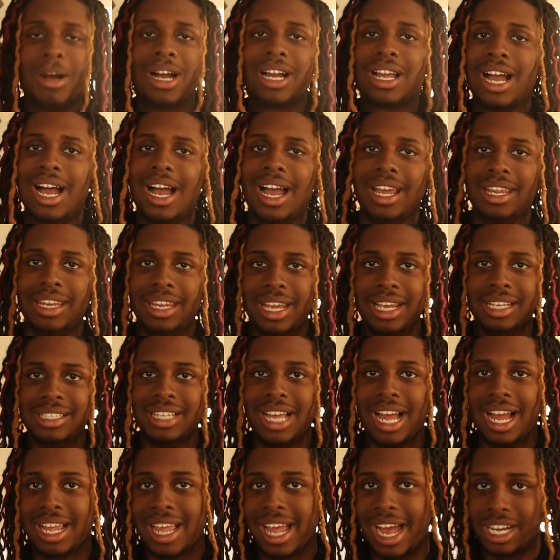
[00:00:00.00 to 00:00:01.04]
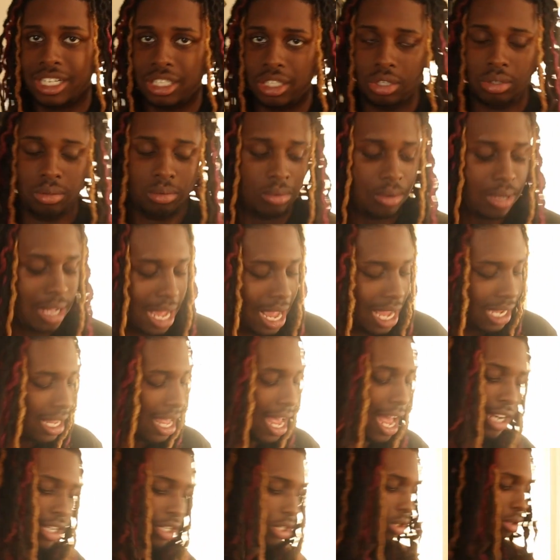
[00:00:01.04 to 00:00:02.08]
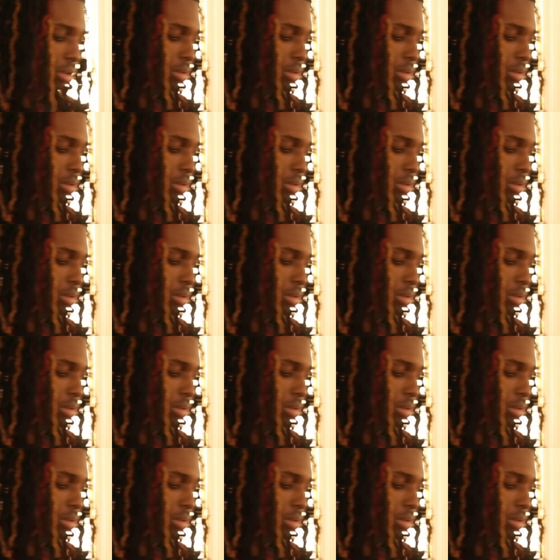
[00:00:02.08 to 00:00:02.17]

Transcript: my God, yes, I got you. I got